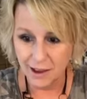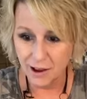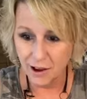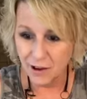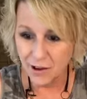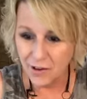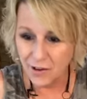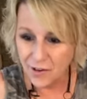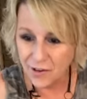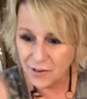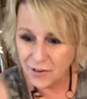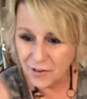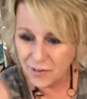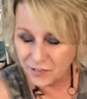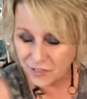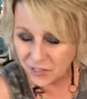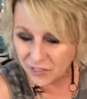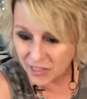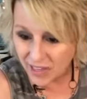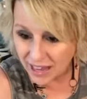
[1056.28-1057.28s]

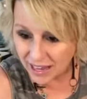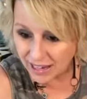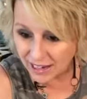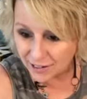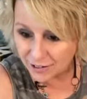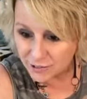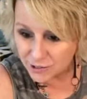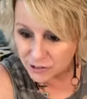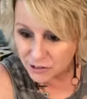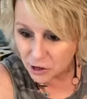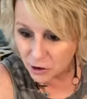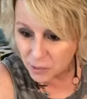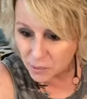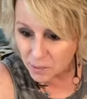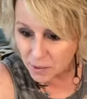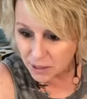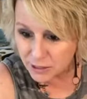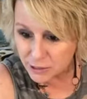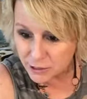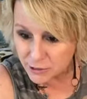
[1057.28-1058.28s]
Oh, thank you so
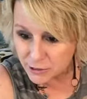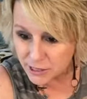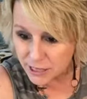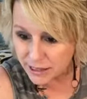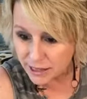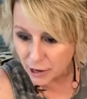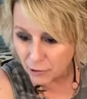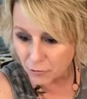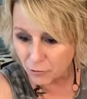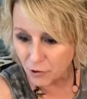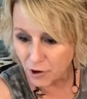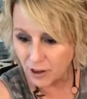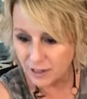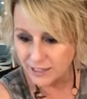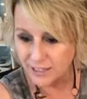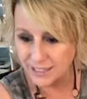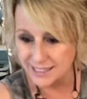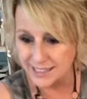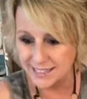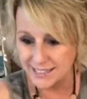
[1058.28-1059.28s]
much who said that.
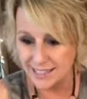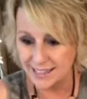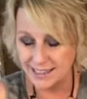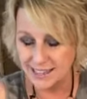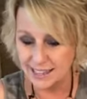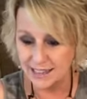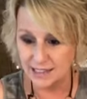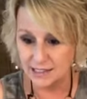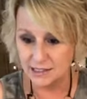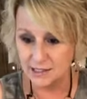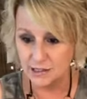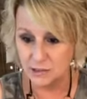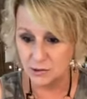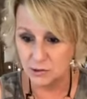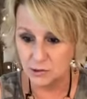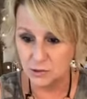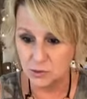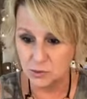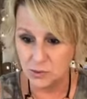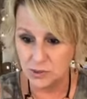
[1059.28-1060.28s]
Rhonda said that. That's so
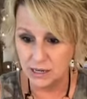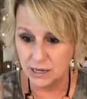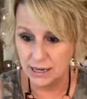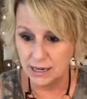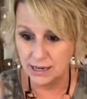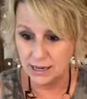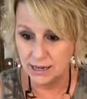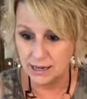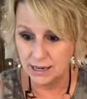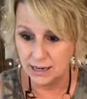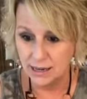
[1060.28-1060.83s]
sweet